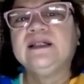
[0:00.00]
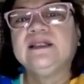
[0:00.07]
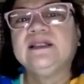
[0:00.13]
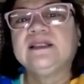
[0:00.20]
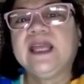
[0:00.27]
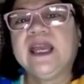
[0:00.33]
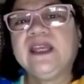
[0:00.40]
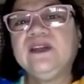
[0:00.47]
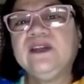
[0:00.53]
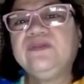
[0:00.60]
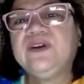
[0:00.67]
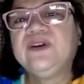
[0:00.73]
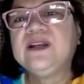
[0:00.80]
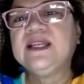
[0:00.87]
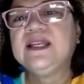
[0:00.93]
thank you
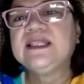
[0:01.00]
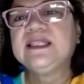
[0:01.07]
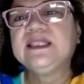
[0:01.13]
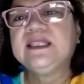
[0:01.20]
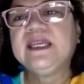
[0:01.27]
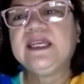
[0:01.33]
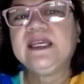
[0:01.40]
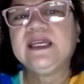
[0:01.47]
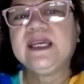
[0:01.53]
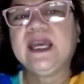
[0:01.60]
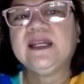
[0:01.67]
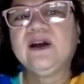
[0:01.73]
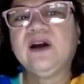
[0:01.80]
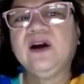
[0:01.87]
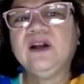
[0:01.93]
for listening
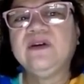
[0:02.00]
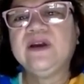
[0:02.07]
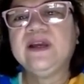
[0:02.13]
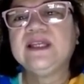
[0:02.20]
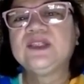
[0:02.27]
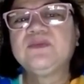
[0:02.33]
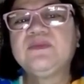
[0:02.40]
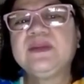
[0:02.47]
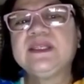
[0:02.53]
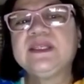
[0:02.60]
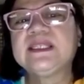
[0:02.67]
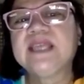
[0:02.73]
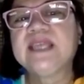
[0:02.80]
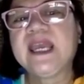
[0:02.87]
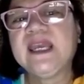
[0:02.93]
and always be
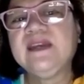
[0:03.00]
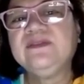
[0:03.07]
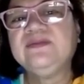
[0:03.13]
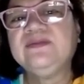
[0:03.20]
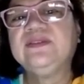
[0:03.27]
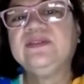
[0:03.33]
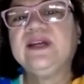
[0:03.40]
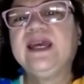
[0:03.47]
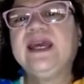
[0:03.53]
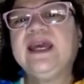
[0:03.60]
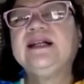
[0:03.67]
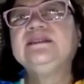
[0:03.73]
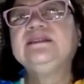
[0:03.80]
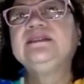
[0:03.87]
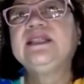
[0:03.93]
safe,
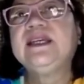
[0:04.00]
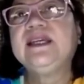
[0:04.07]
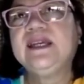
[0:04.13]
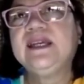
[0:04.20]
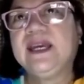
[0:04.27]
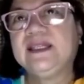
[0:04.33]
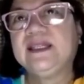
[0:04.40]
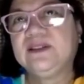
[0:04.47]
healthy, and